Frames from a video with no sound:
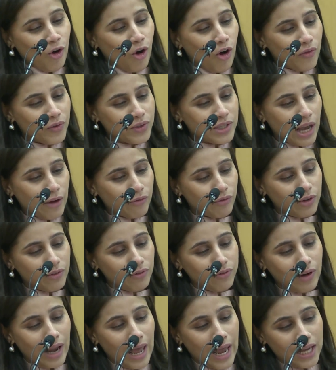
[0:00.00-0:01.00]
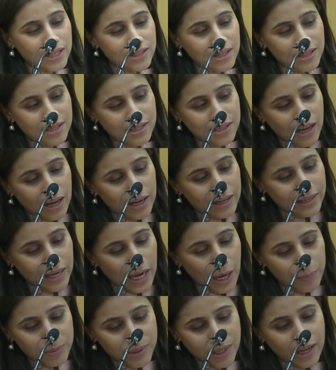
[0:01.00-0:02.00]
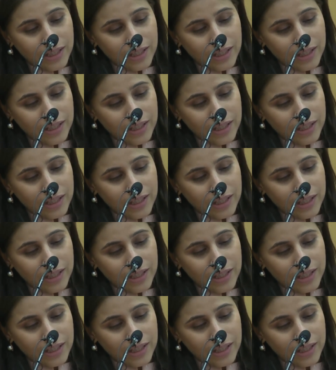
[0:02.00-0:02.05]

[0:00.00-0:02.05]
of saffron flags and skull caps.